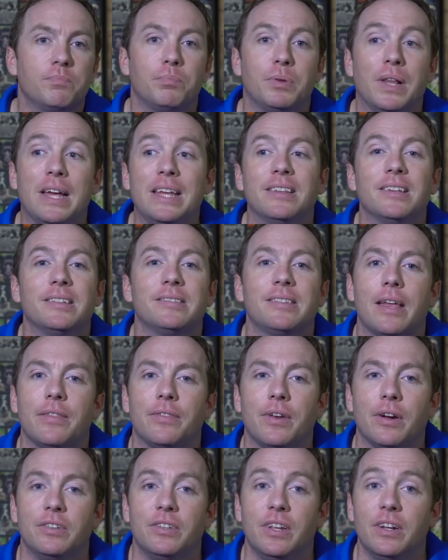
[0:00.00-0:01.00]
play this
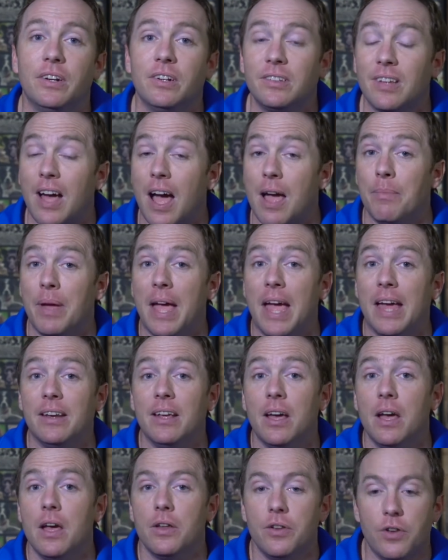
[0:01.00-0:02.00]
at their dinner time.
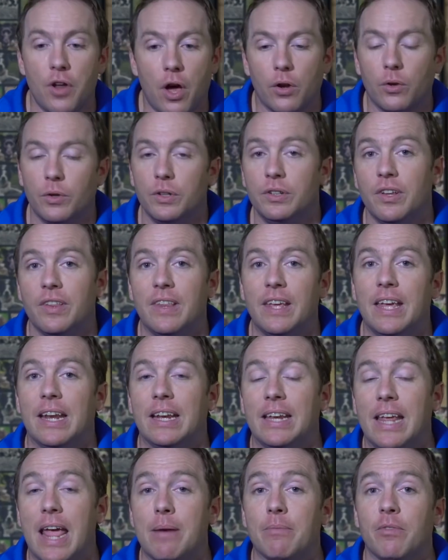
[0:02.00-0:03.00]
And not only do they
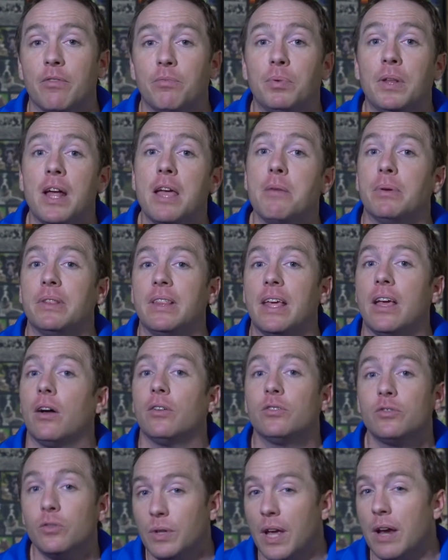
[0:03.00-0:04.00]
get a game of play, but they
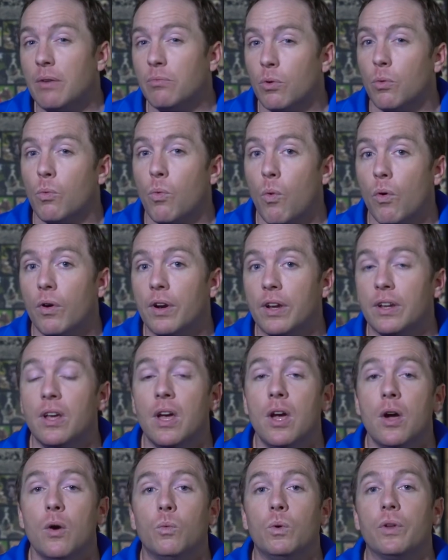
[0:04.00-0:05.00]
also get rewarded
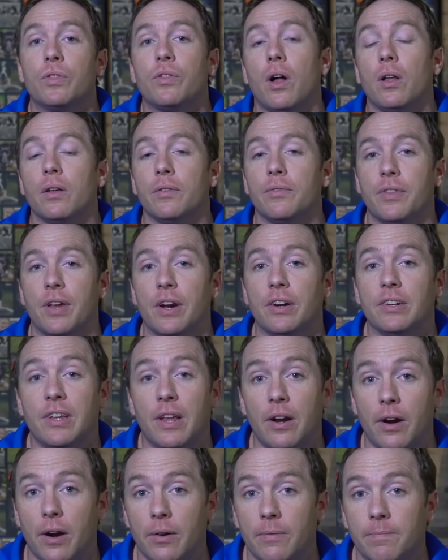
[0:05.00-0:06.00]
with all of their
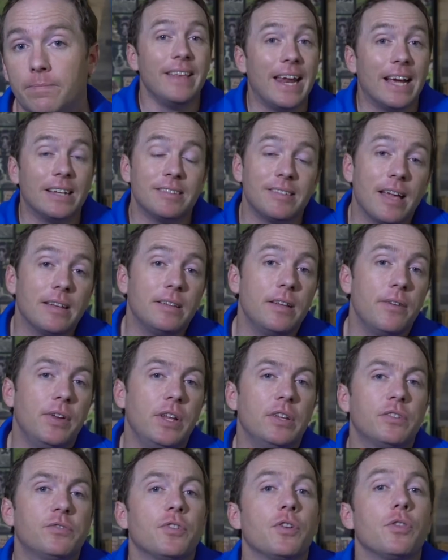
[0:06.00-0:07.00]
dinner. The next
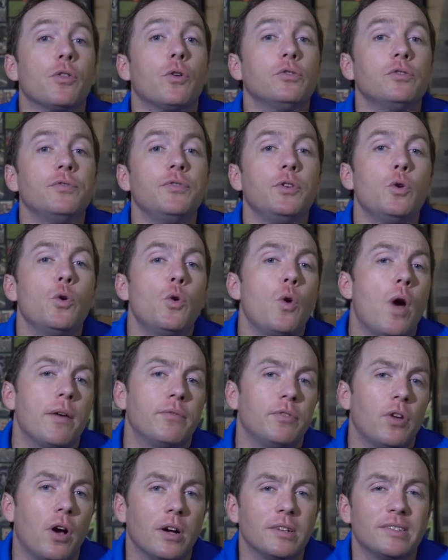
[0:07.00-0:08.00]
activity is for those of you who
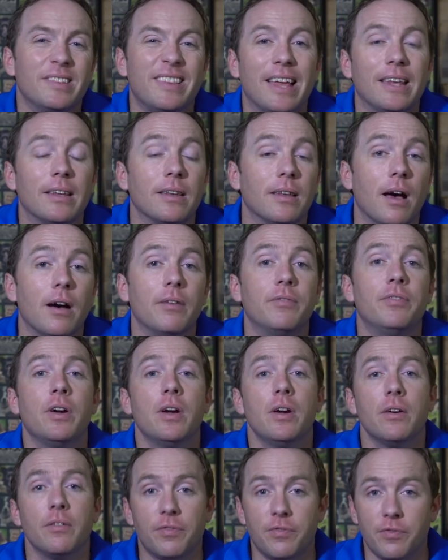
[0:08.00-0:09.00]
have dogs that love
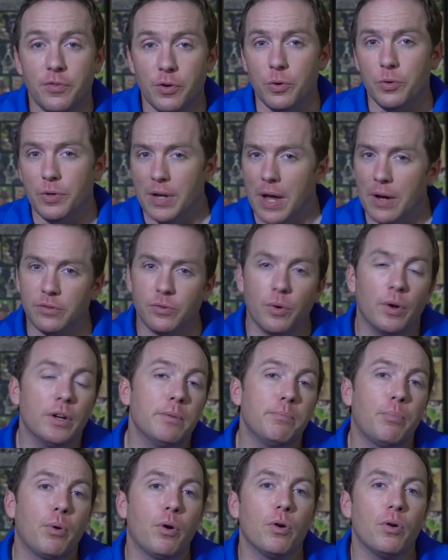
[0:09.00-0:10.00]
food. Now it's
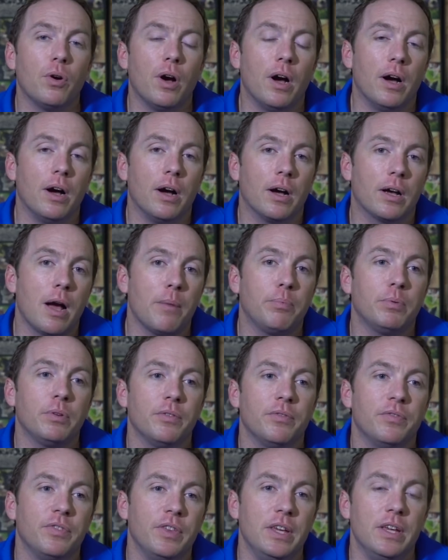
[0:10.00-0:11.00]
going to borrow a couple
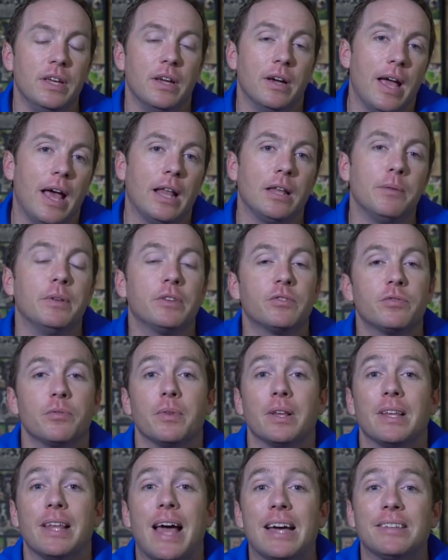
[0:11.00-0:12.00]
of the elements
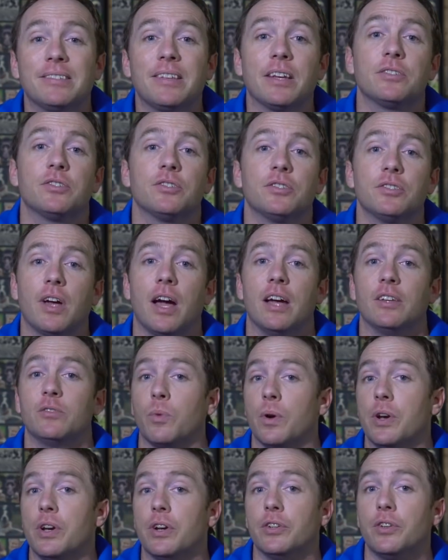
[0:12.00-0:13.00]
from the last exercise
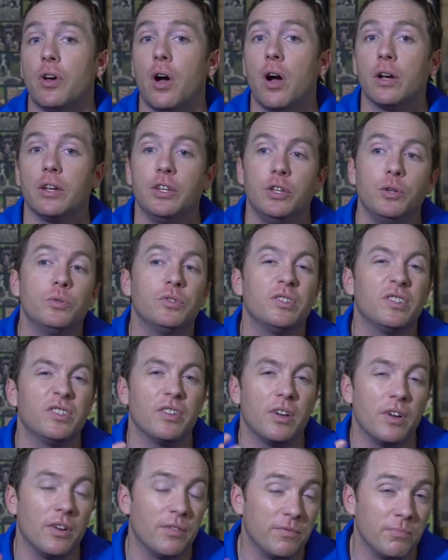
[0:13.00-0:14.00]
where your dog
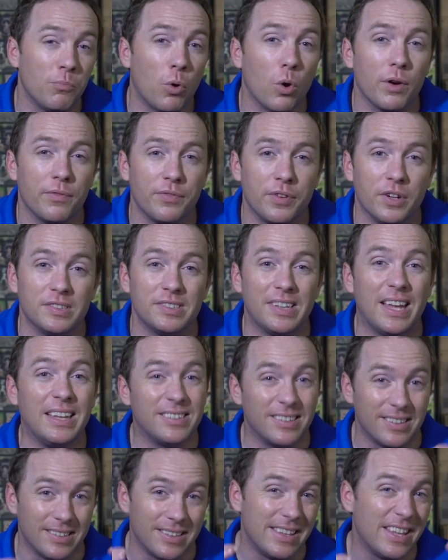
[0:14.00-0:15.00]
uses more of their
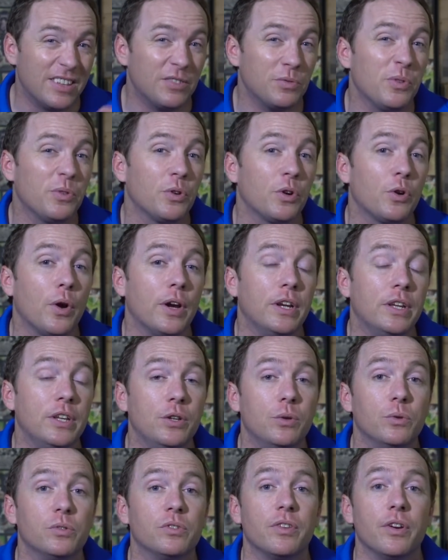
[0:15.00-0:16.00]
senses. In this one, they're going
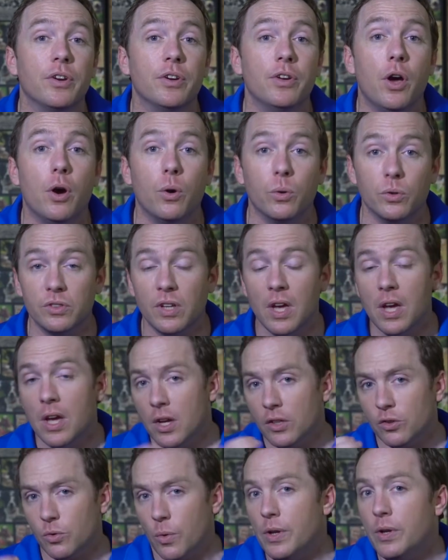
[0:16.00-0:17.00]
to use their nose.
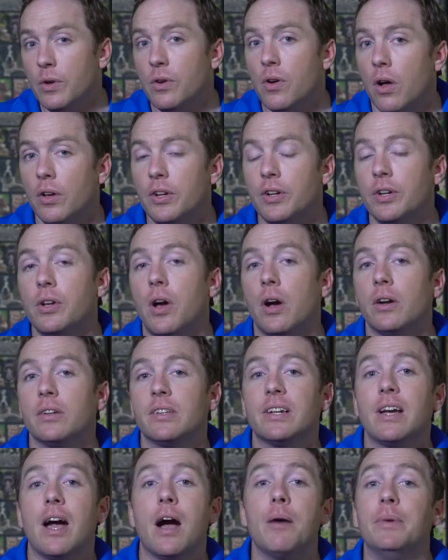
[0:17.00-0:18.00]
So when you call your dog
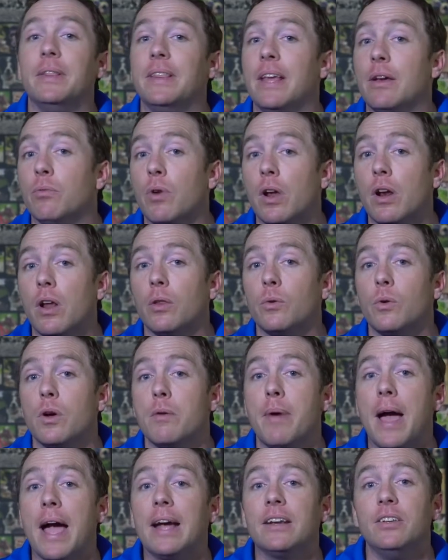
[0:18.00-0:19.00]
to come and they run all the
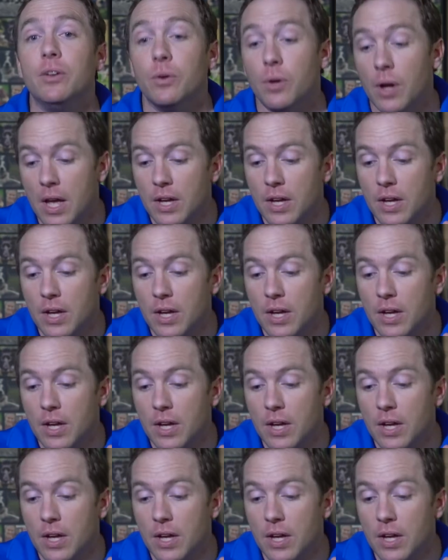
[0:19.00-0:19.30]
way back to you,